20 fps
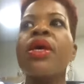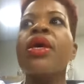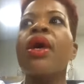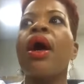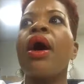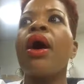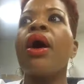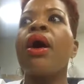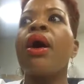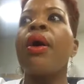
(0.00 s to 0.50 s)

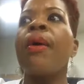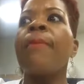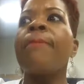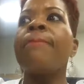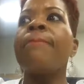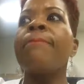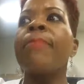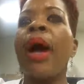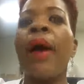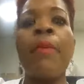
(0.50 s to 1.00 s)

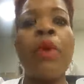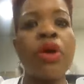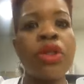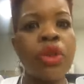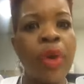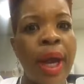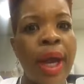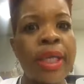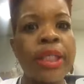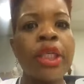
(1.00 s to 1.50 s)
I'm
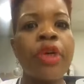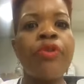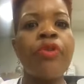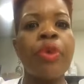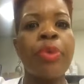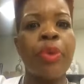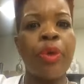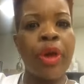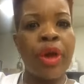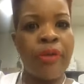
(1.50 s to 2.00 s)
also asking for
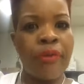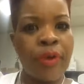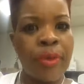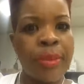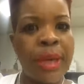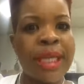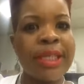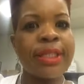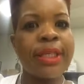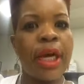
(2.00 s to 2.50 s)
prayer for
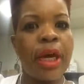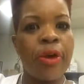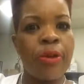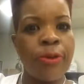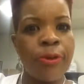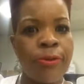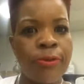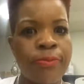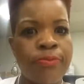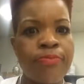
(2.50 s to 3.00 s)

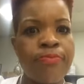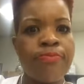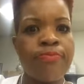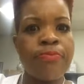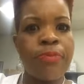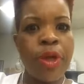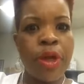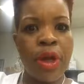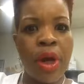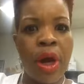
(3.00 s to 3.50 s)
myself.
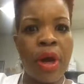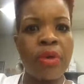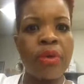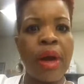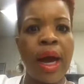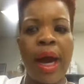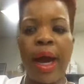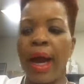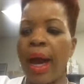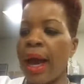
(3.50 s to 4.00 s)
You know,
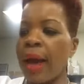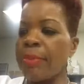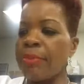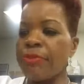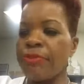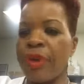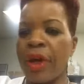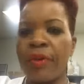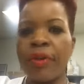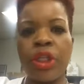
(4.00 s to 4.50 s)

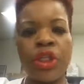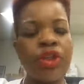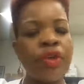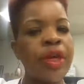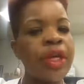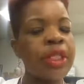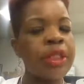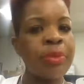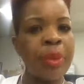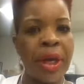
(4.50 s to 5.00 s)
I'm very
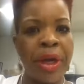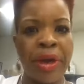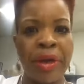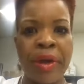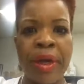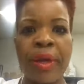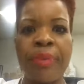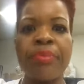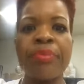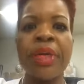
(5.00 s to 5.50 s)

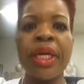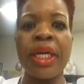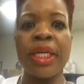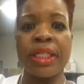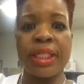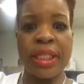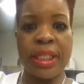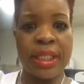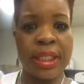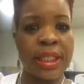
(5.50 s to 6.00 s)
transparent because
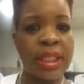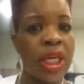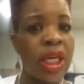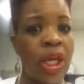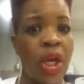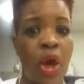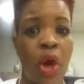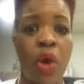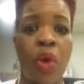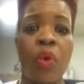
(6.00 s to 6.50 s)
this is
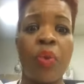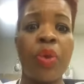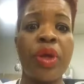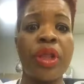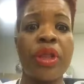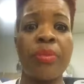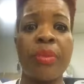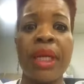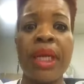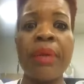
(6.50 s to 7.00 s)
hitting home
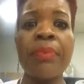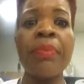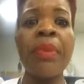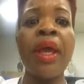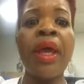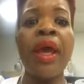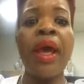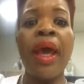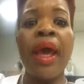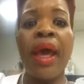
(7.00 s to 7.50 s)
with me.
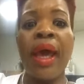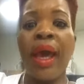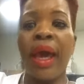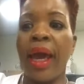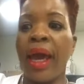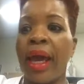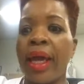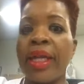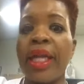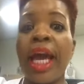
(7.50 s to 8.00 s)

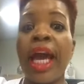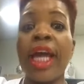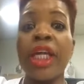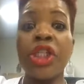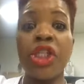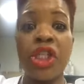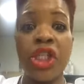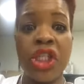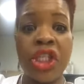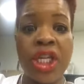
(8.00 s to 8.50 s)
And as
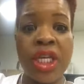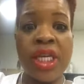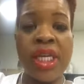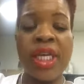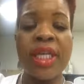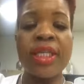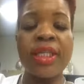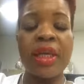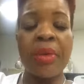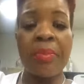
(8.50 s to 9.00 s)
she
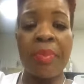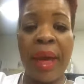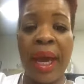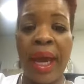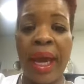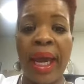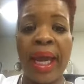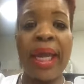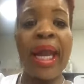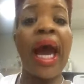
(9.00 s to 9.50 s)
is in
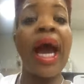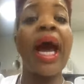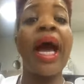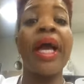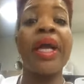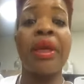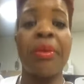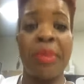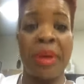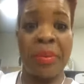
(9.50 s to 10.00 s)
pain, I
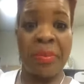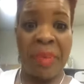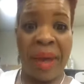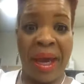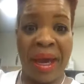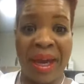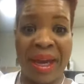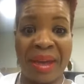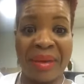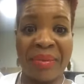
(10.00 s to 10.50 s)
am in
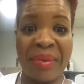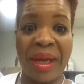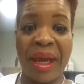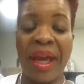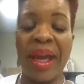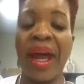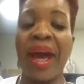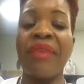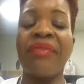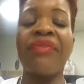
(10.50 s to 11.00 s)
pain
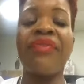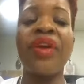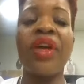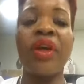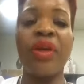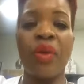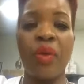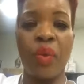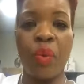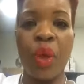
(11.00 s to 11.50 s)
and I
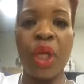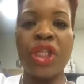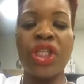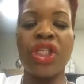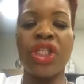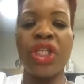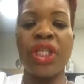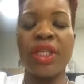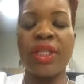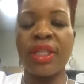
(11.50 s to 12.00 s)
feel what
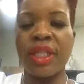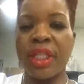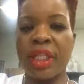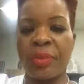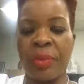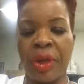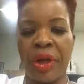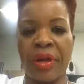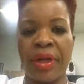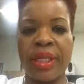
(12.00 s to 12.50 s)
she is
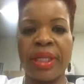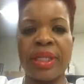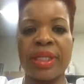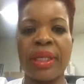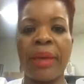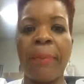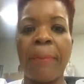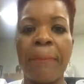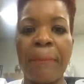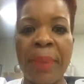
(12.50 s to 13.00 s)

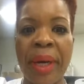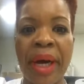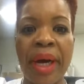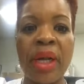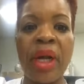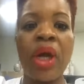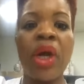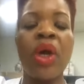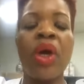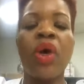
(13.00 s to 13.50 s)
experiencing. But
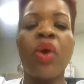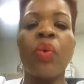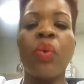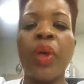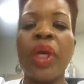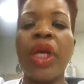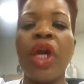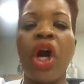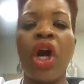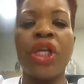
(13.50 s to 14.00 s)

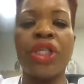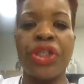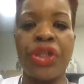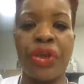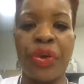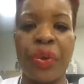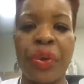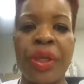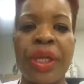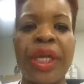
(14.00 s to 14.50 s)
we are
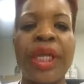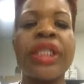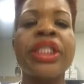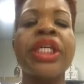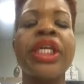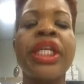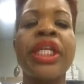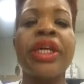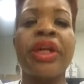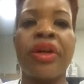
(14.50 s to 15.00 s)
decreeing and
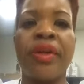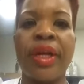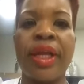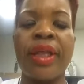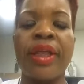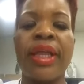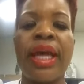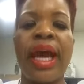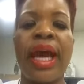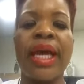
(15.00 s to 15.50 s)
declaring
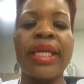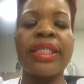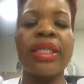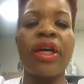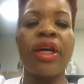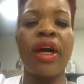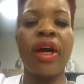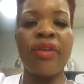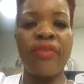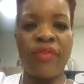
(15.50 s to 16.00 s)
that
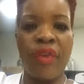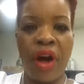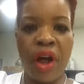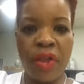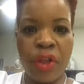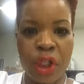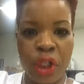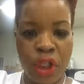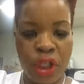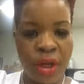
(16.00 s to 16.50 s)
her
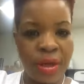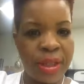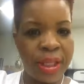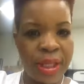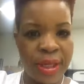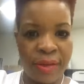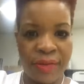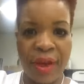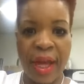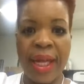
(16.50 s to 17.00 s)
father shall
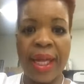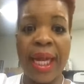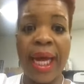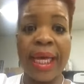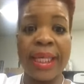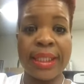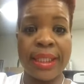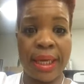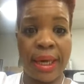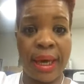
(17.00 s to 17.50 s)
live and
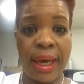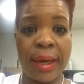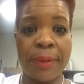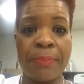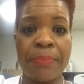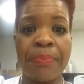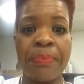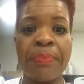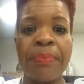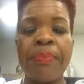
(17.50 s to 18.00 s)
not die.
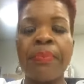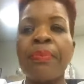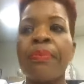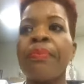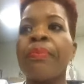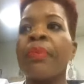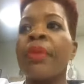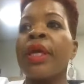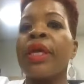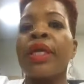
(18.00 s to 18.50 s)

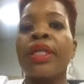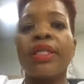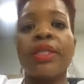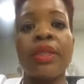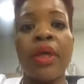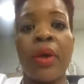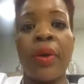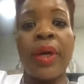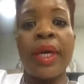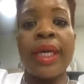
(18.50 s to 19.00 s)

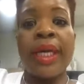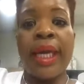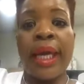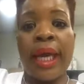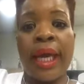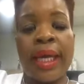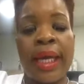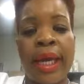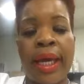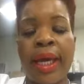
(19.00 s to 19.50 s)
So
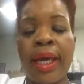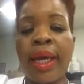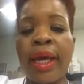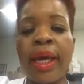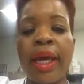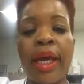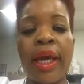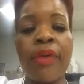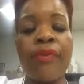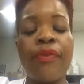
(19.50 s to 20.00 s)
again,
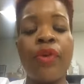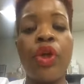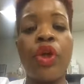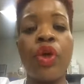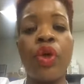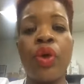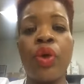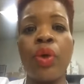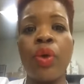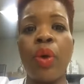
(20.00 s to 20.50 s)
if
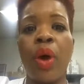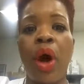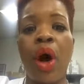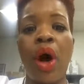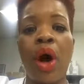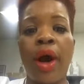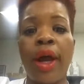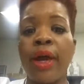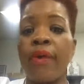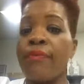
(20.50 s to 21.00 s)
you
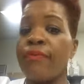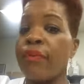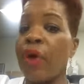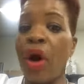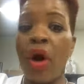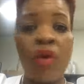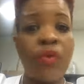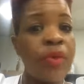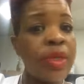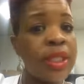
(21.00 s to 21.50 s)
are
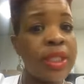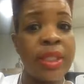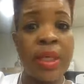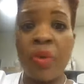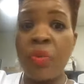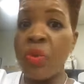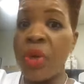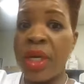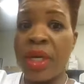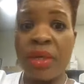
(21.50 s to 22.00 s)
involved with
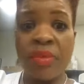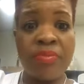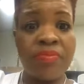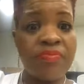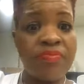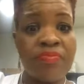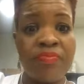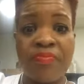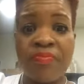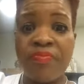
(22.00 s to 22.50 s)
someone
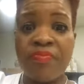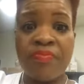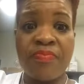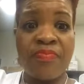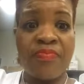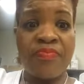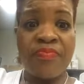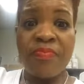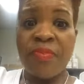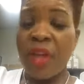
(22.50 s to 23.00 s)

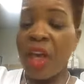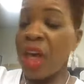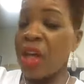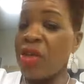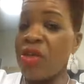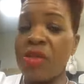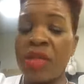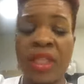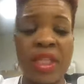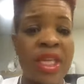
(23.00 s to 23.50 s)
and
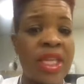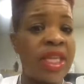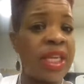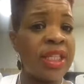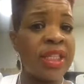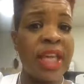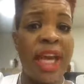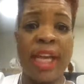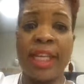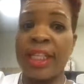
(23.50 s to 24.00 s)
you see
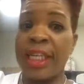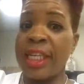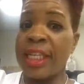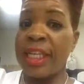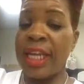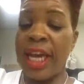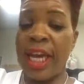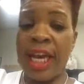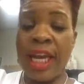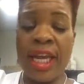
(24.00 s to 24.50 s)
this as a
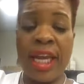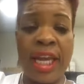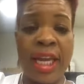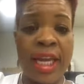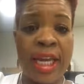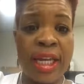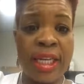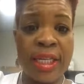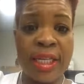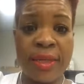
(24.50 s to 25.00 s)
dead
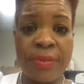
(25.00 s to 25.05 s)
end,